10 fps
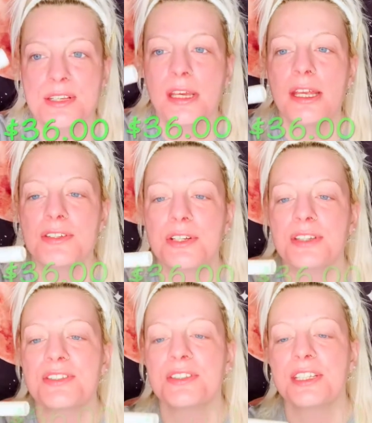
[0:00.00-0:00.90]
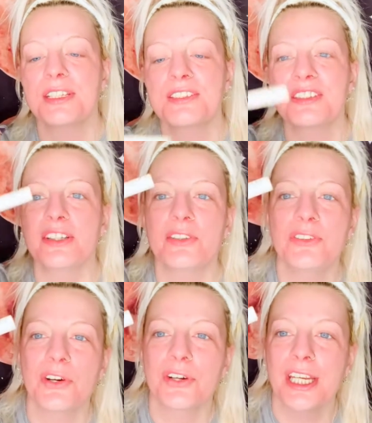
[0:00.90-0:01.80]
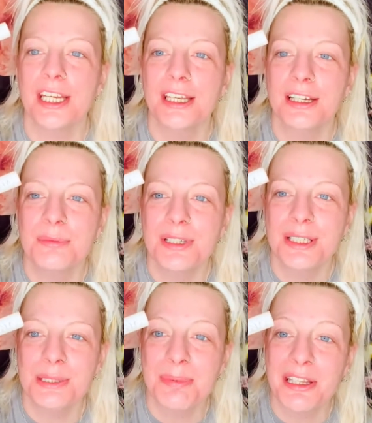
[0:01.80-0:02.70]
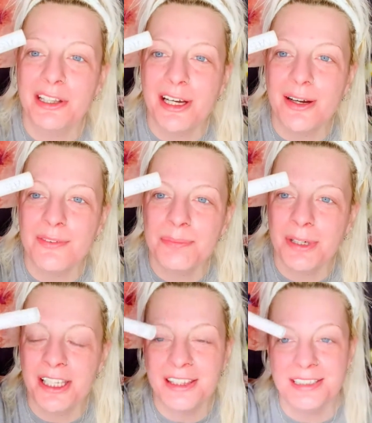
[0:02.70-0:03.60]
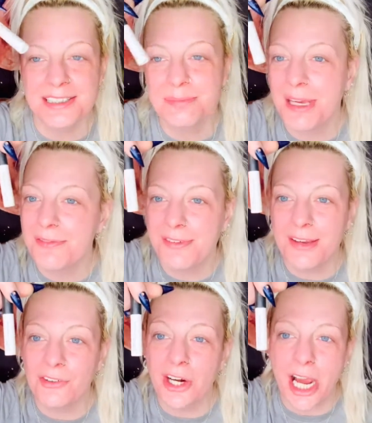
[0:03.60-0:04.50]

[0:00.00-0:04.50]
As you can see, it's a little dirty. It's been loved, but this is my favorite eye